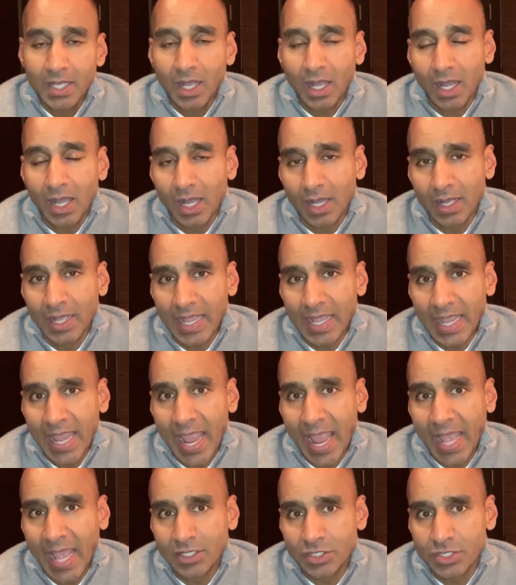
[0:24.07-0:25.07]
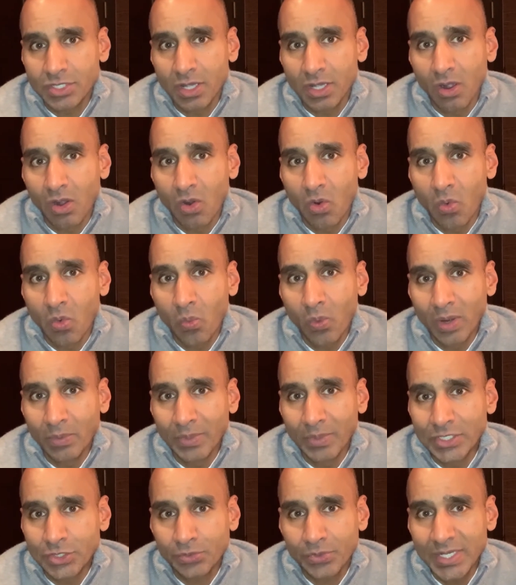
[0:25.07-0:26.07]
And so when
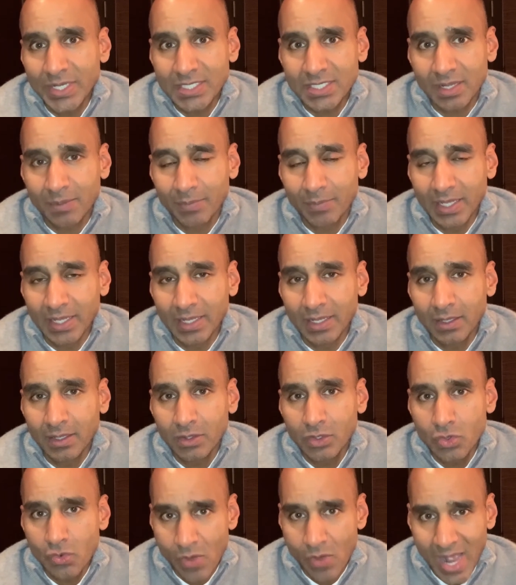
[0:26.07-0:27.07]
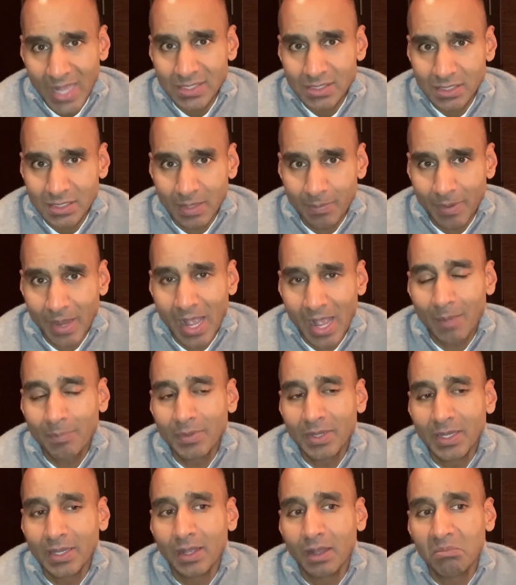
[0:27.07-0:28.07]
we treat somebody who has sleep
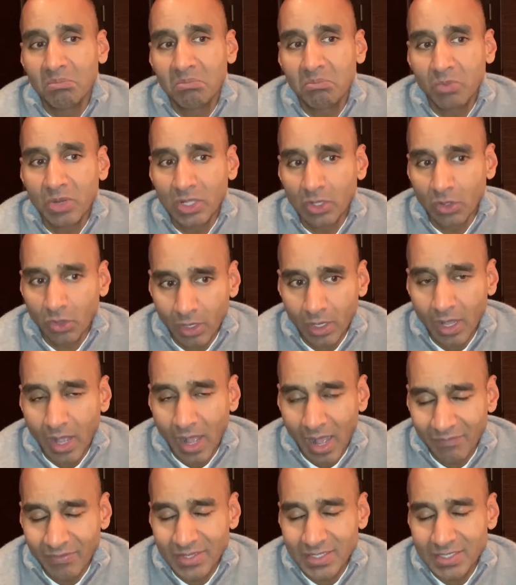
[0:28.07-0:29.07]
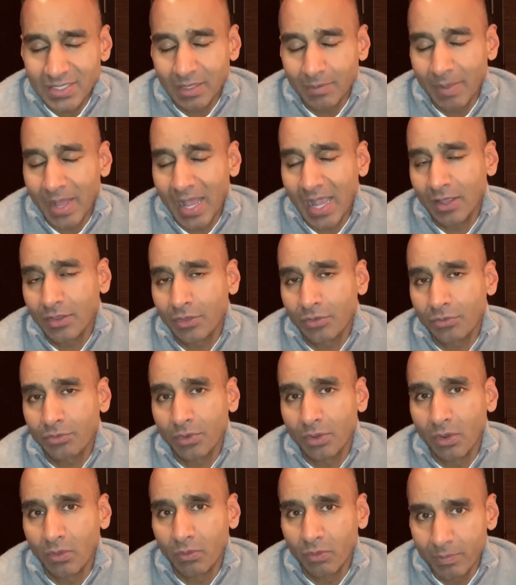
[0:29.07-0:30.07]
apnea, we look obviously in the back of the
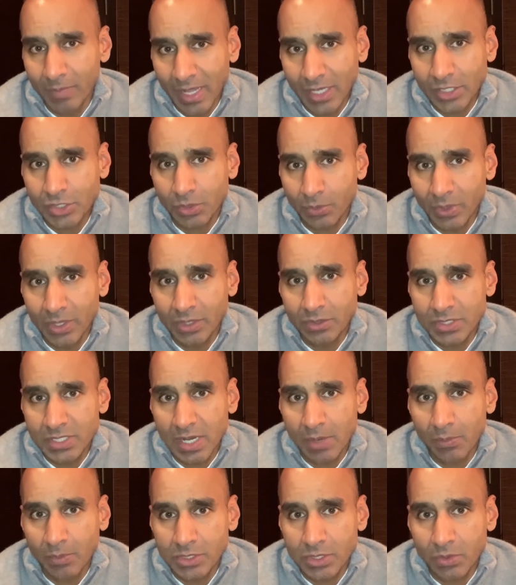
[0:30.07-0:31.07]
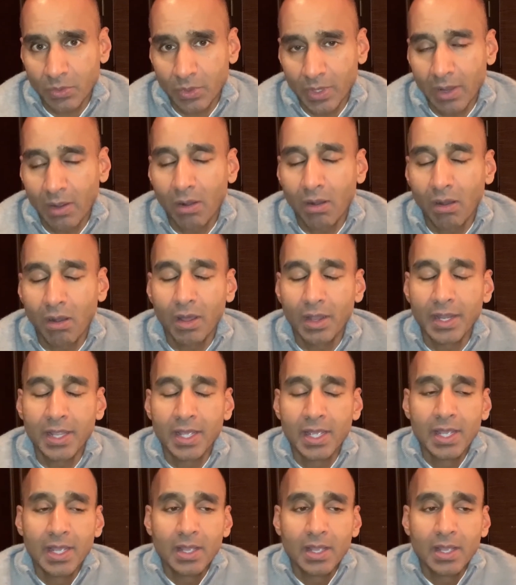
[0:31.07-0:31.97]
throat, we make sure we understand what's going on.